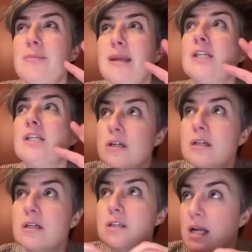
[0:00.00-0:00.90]
to make sure
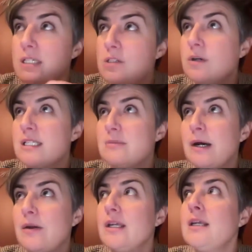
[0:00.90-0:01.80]
to talk to you guys
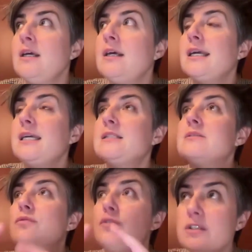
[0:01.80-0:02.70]
about it
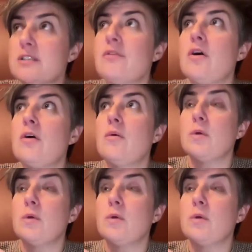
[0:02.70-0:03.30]
is first of all,